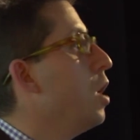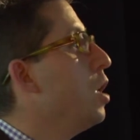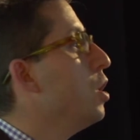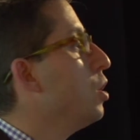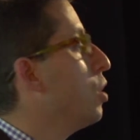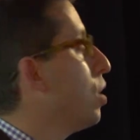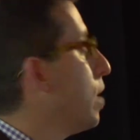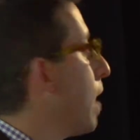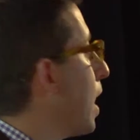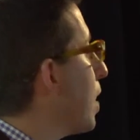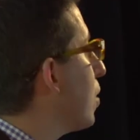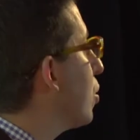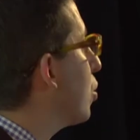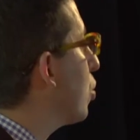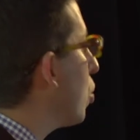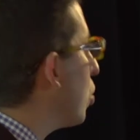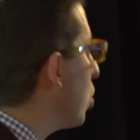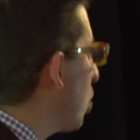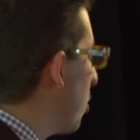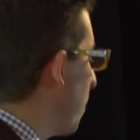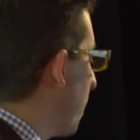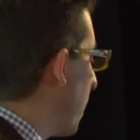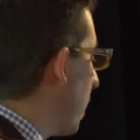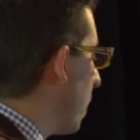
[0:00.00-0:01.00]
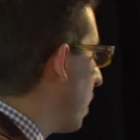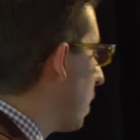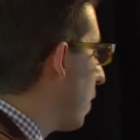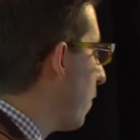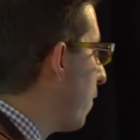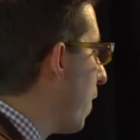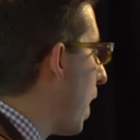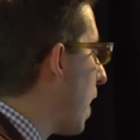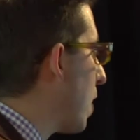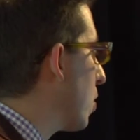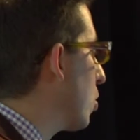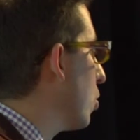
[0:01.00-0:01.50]
So that searchability
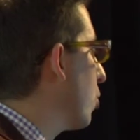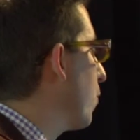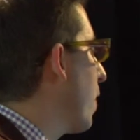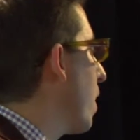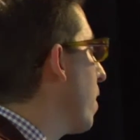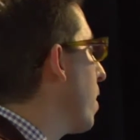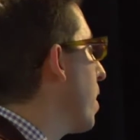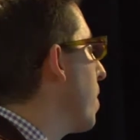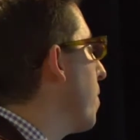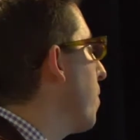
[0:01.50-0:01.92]
factor is very